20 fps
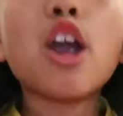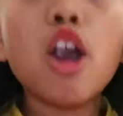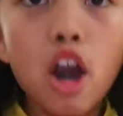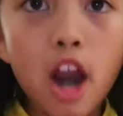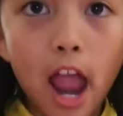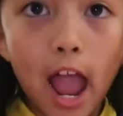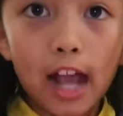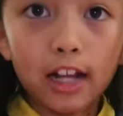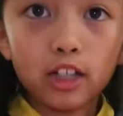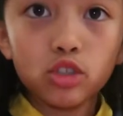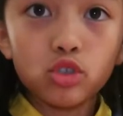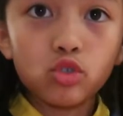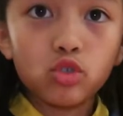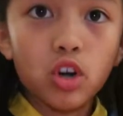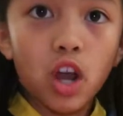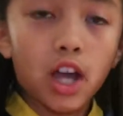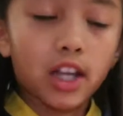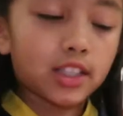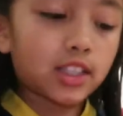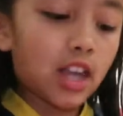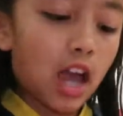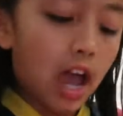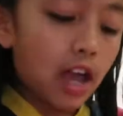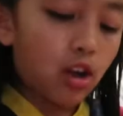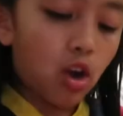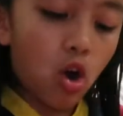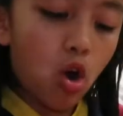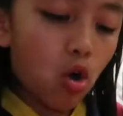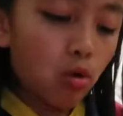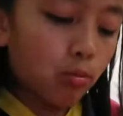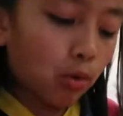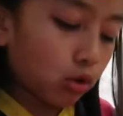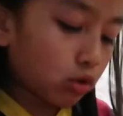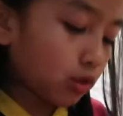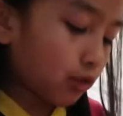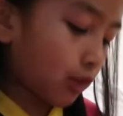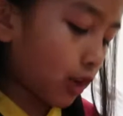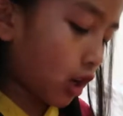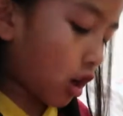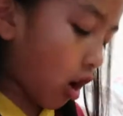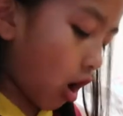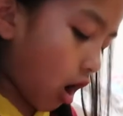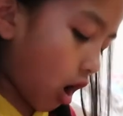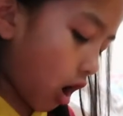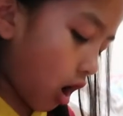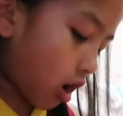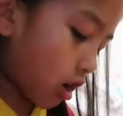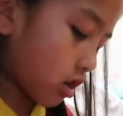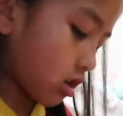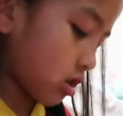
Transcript: her extras. I almost forgot.